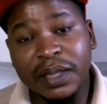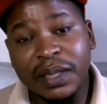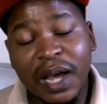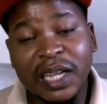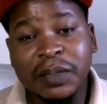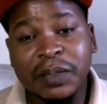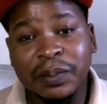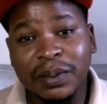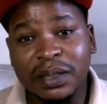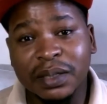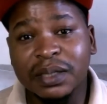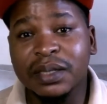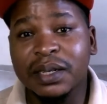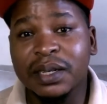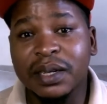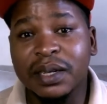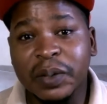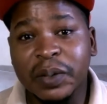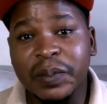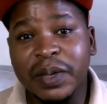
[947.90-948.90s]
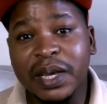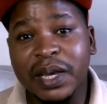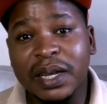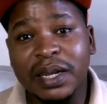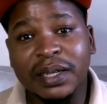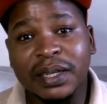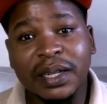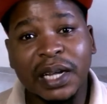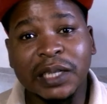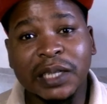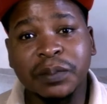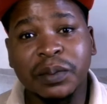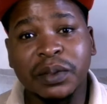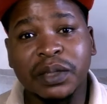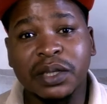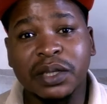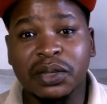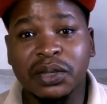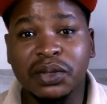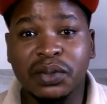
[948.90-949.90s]
They are speaking in Ndebele, they are
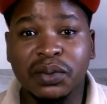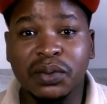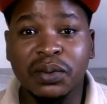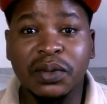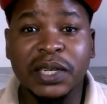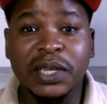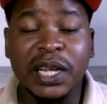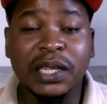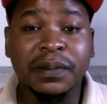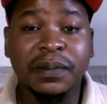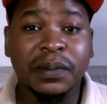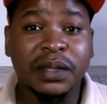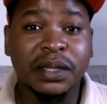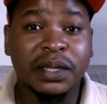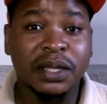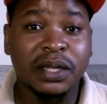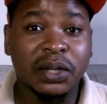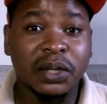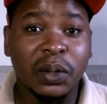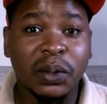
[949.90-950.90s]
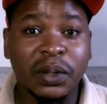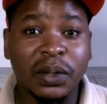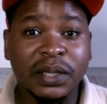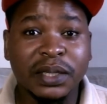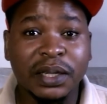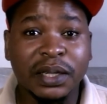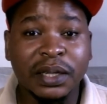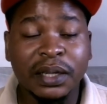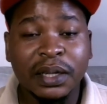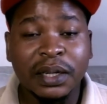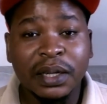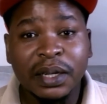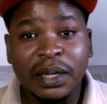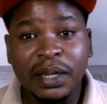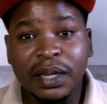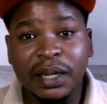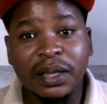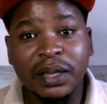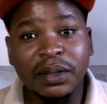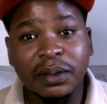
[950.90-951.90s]
speaking Zulu, they are speaking Xhosa,
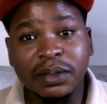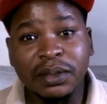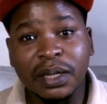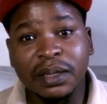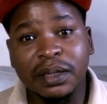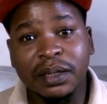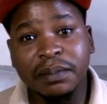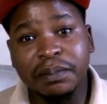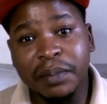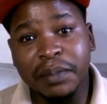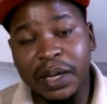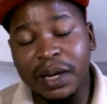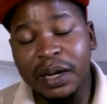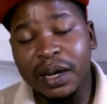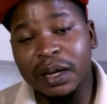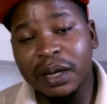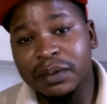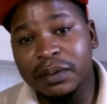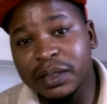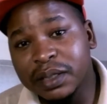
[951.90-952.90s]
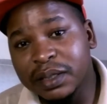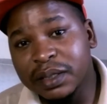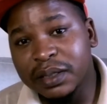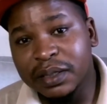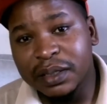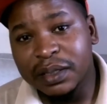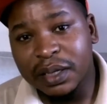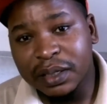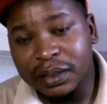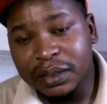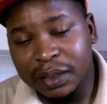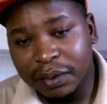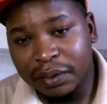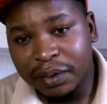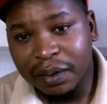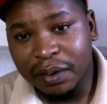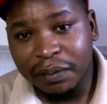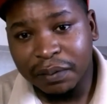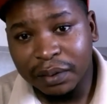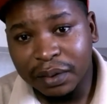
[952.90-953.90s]
and those are the main languages here in
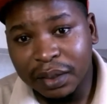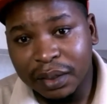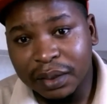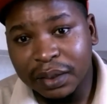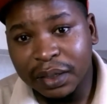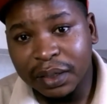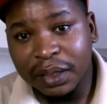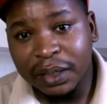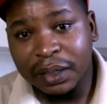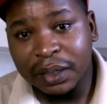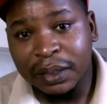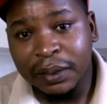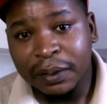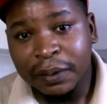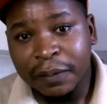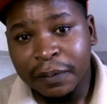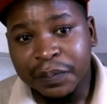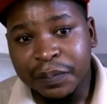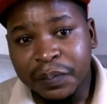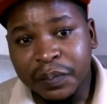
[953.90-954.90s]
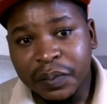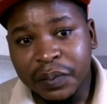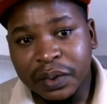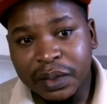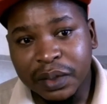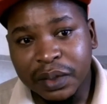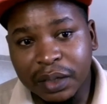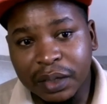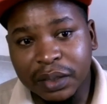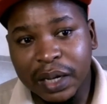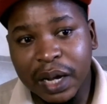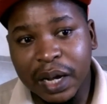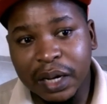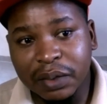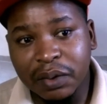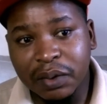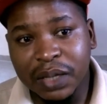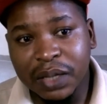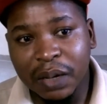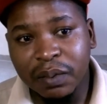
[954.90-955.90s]
South Africa. They are
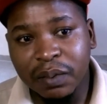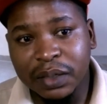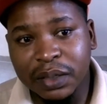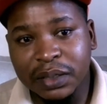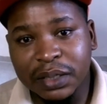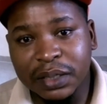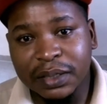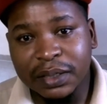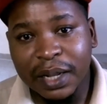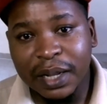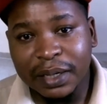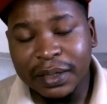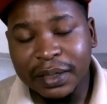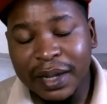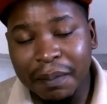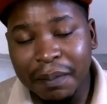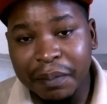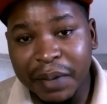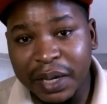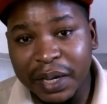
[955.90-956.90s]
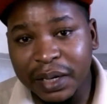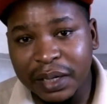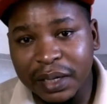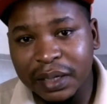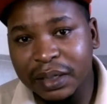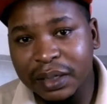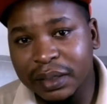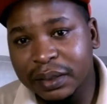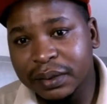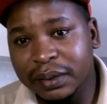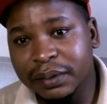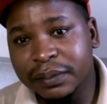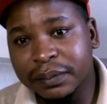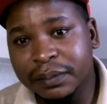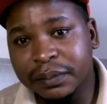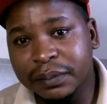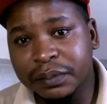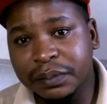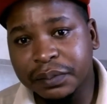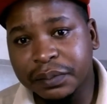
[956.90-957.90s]
those languages that they are making
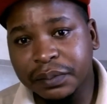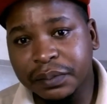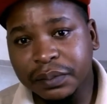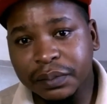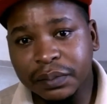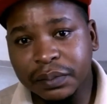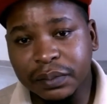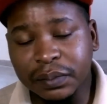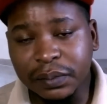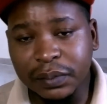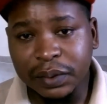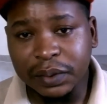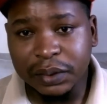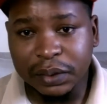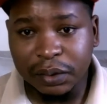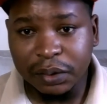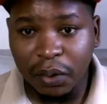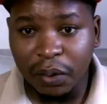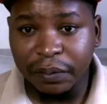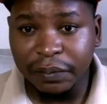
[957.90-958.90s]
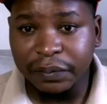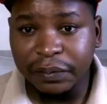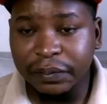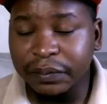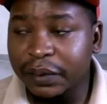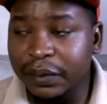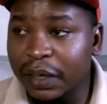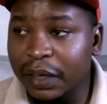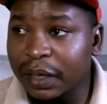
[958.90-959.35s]
of